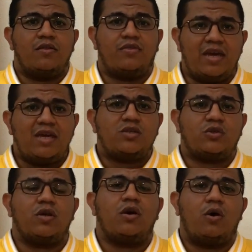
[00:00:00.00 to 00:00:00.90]

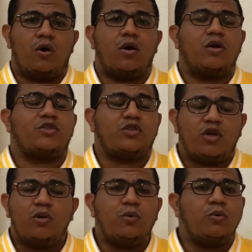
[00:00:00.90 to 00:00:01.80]
These are
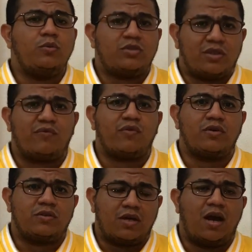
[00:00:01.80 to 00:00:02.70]
two
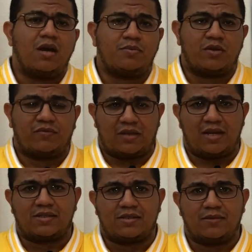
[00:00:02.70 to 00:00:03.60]
different types of
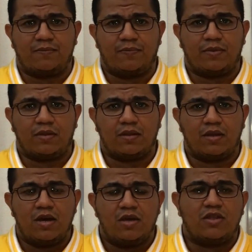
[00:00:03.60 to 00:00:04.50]
tests.
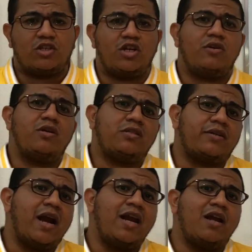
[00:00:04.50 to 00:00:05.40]
The general
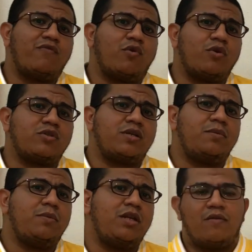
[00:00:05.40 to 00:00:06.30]
training, for
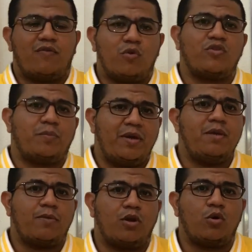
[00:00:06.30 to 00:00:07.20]
example, for the
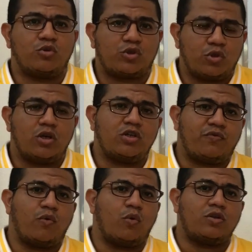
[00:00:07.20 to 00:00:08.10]
people who search
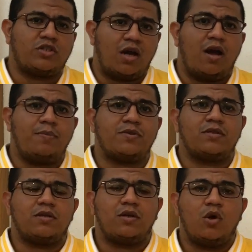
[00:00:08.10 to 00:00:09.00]
for
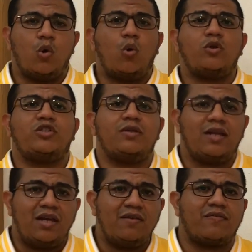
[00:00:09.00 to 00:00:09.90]
jobs or to
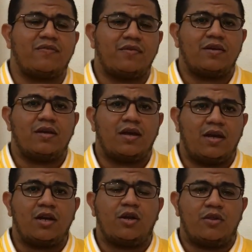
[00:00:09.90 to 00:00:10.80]
live
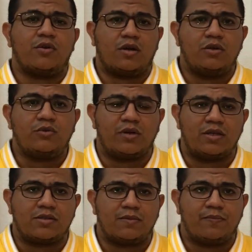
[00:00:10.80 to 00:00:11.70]
in another
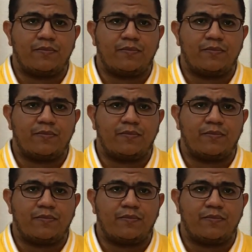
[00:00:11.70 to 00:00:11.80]
countries.